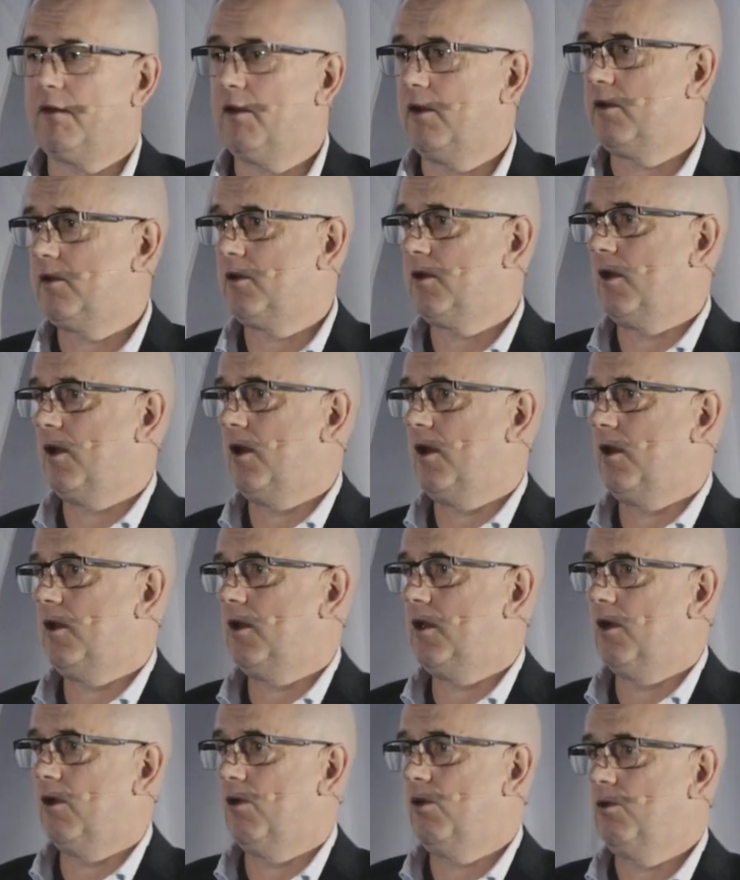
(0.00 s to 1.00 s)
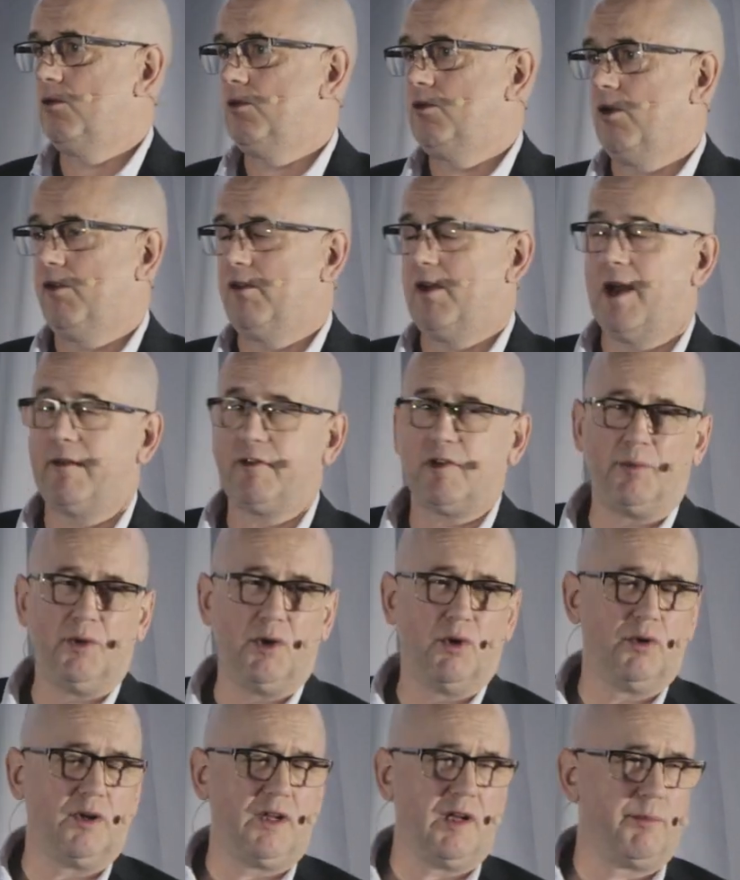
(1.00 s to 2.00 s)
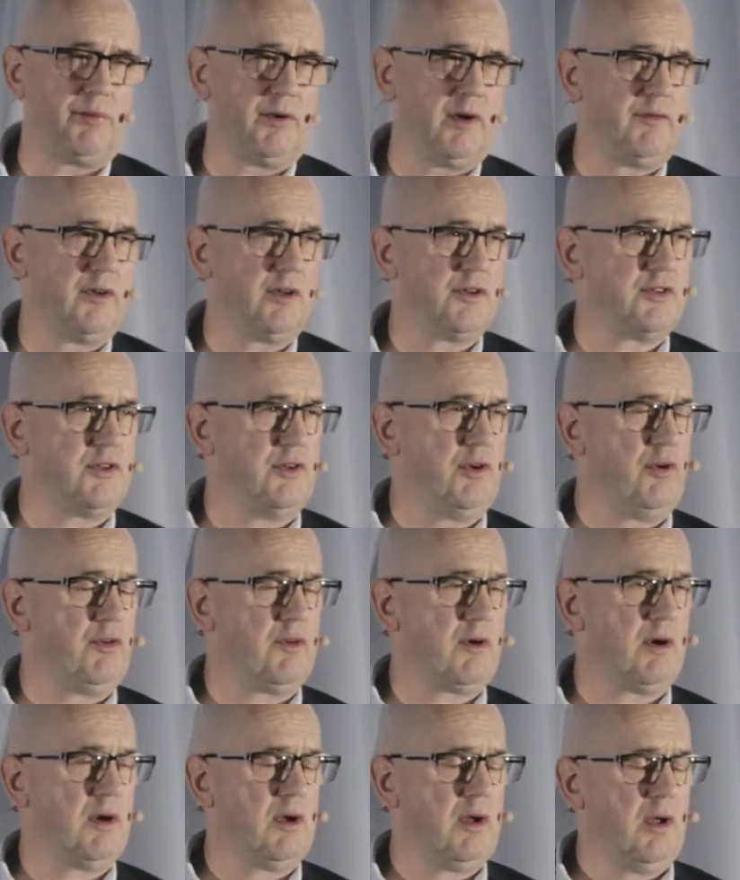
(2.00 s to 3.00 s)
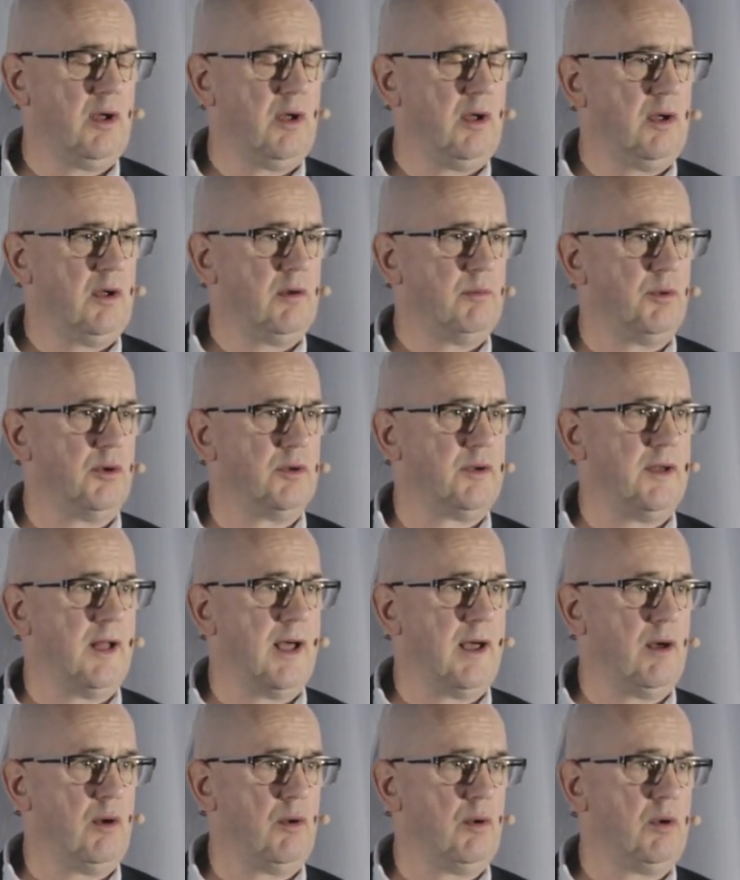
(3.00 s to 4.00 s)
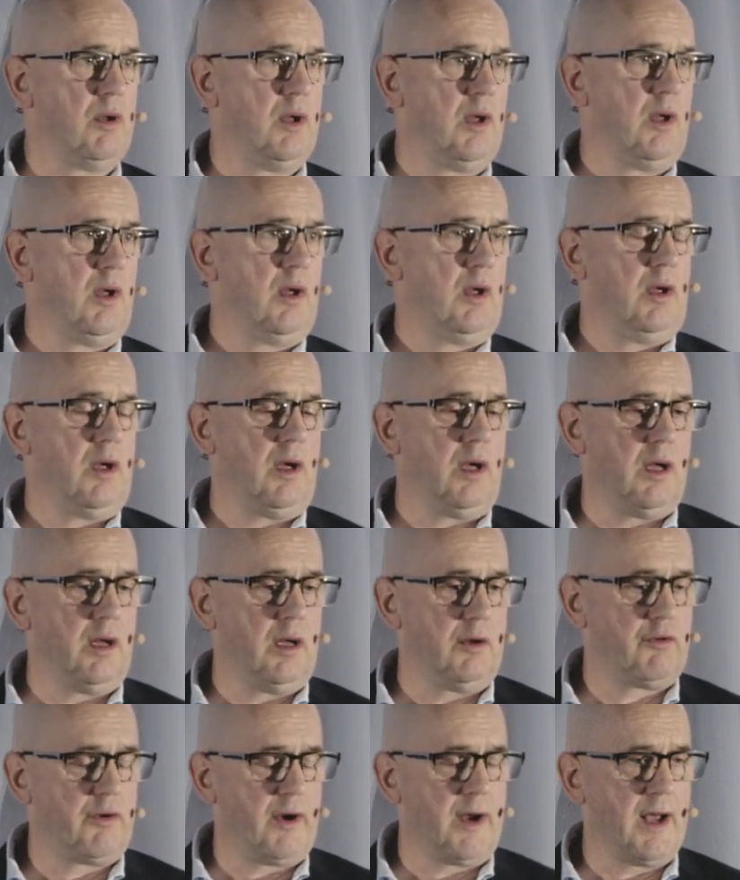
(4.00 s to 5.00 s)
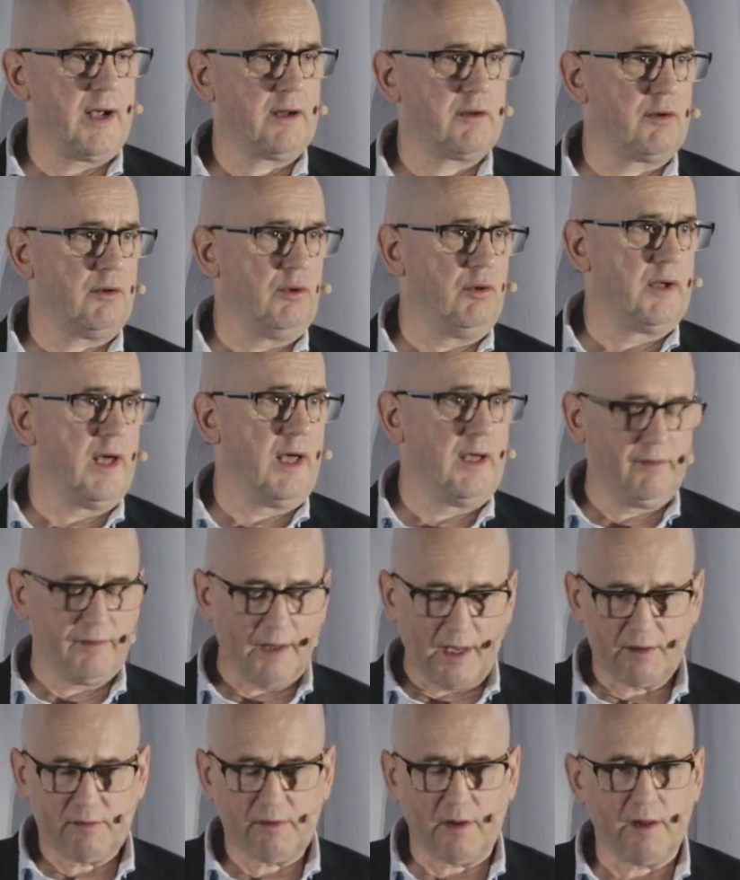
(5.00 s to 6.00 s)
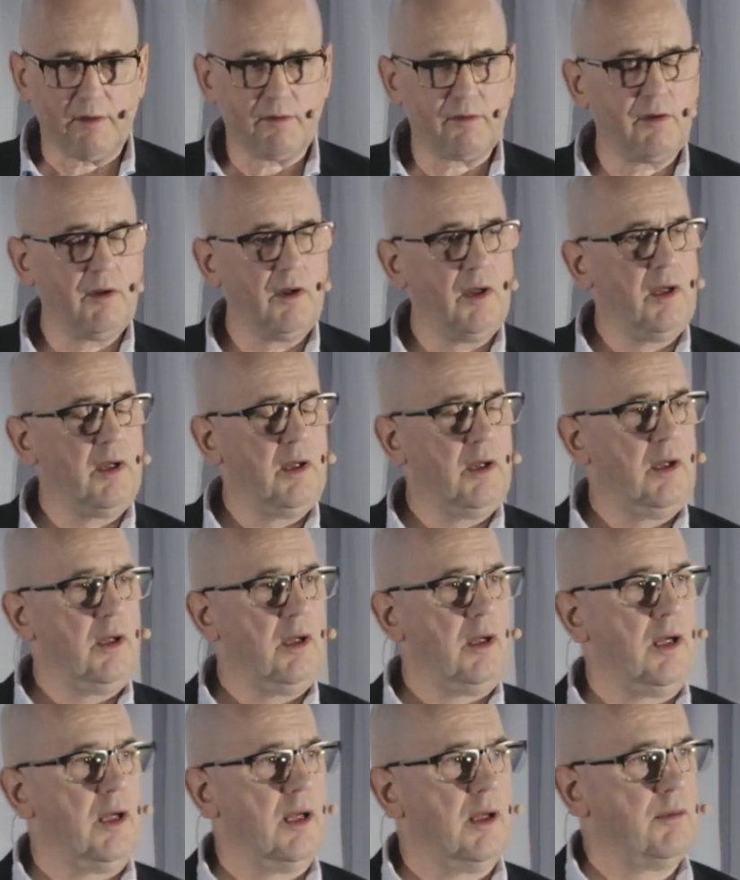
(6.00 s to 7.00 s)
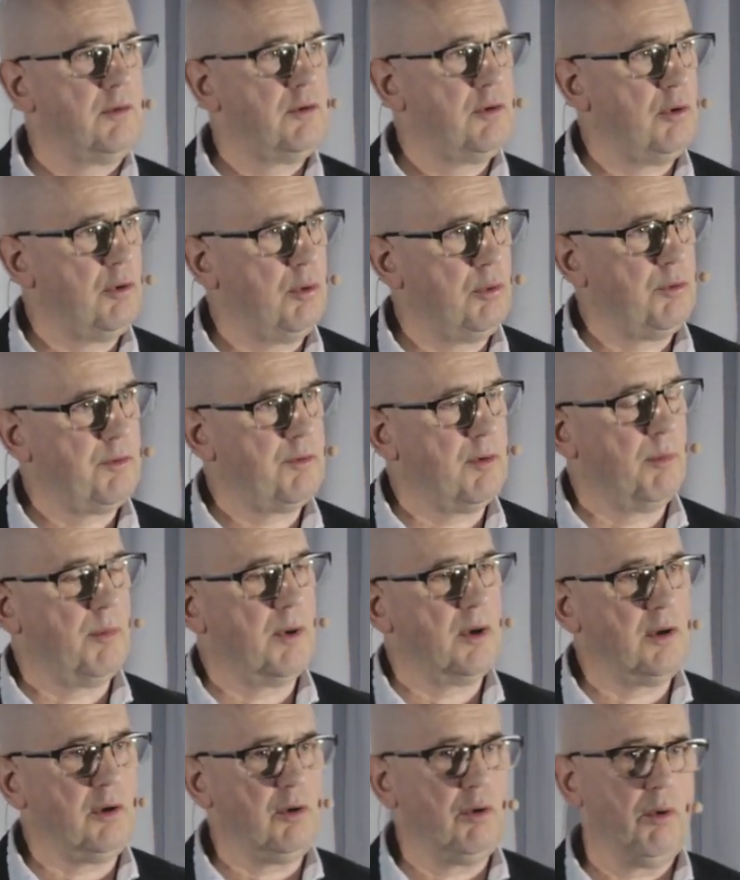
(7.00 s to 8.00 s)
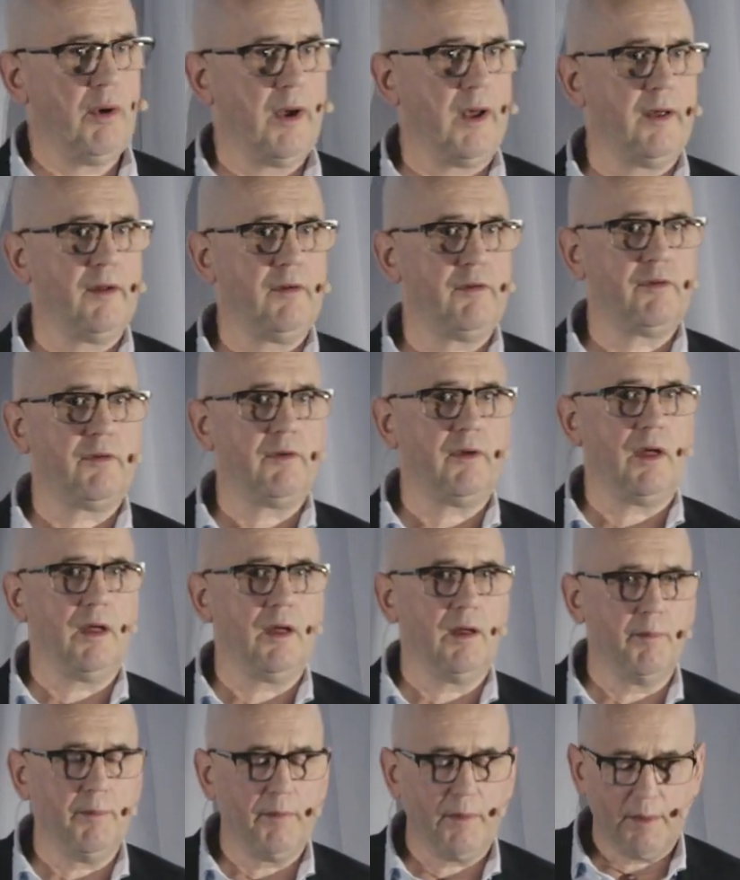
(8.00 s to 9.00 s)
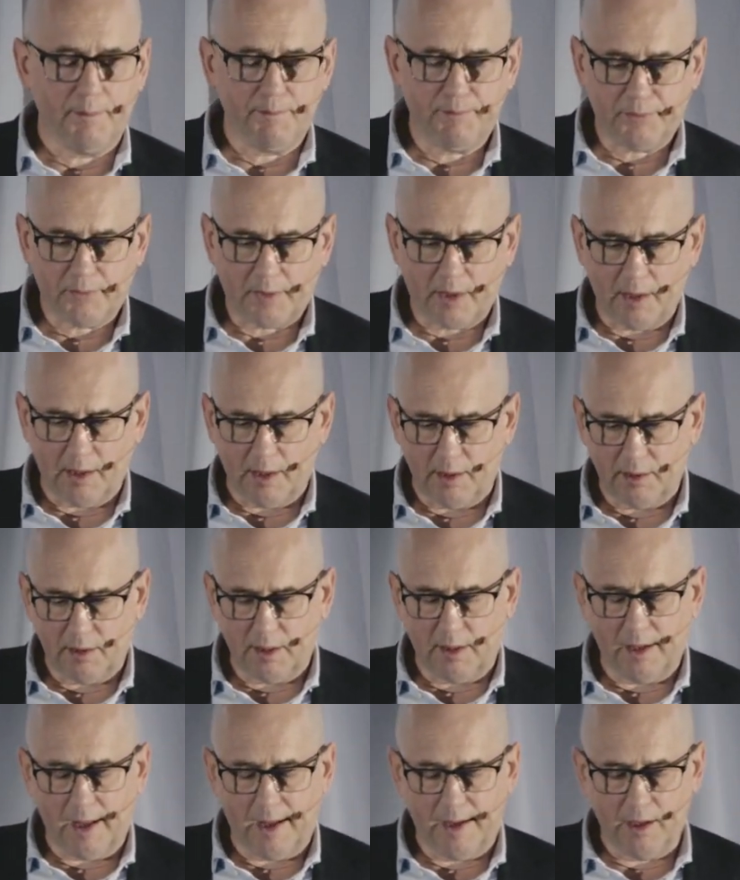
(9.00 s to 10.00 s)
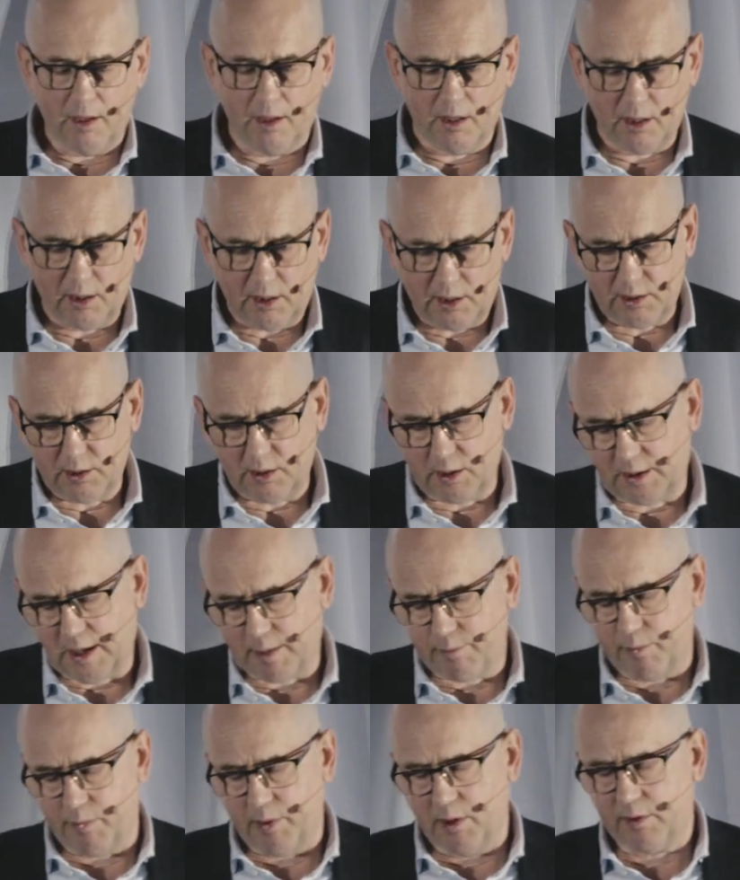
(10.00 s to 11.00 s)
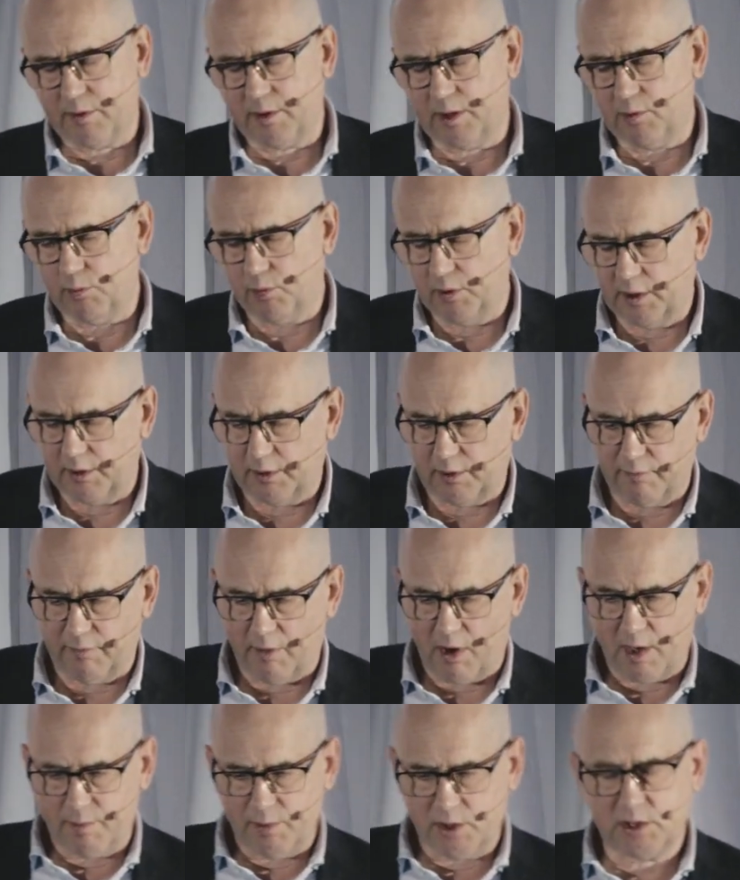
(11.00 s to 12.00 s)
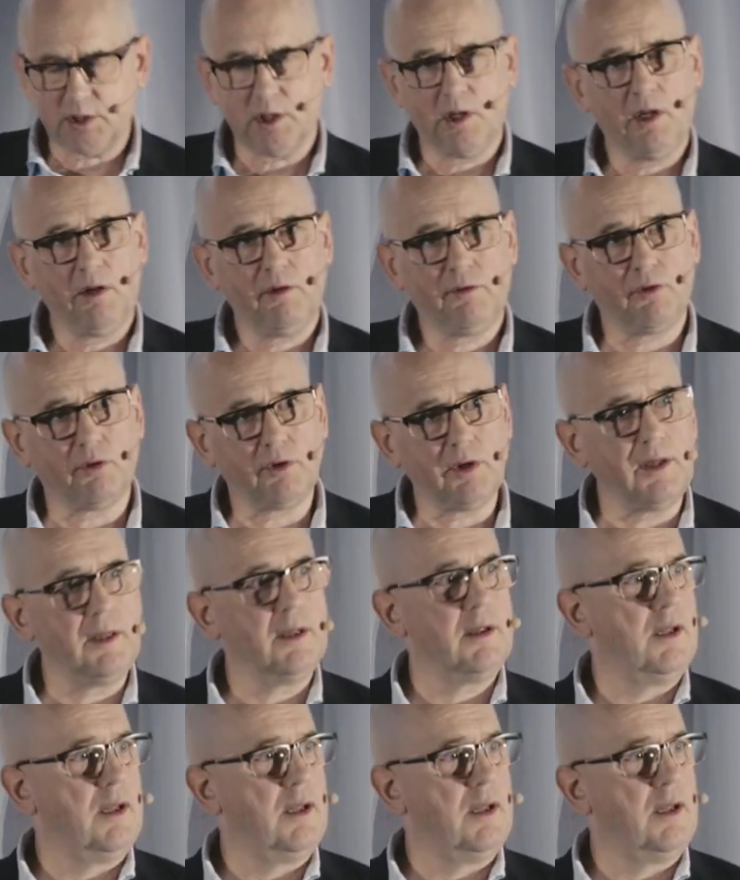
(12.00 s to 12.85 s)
it, does it have to be only a privileged user, but now a threat actor who gains access to somebody who has an AI capability within the environment suddenly